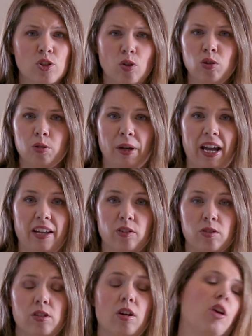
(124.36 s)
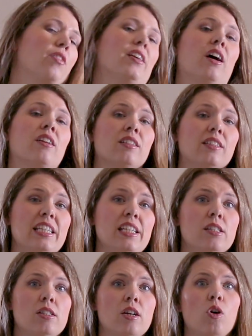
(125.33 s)
solar panels? Are they on a
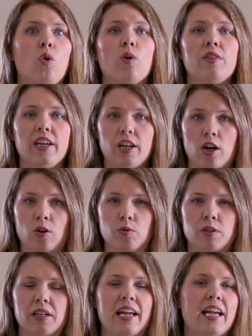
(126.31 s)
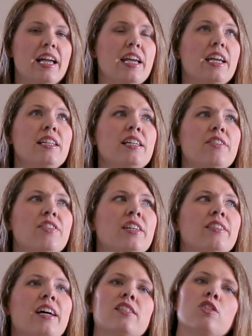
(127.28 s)
lease or are they owned?
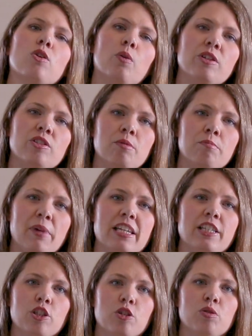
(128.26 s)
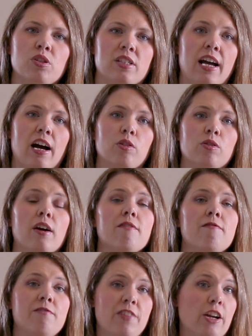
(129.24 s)
Anything that's going to make you sound
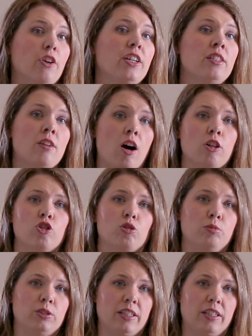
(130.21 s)
very knowledgeable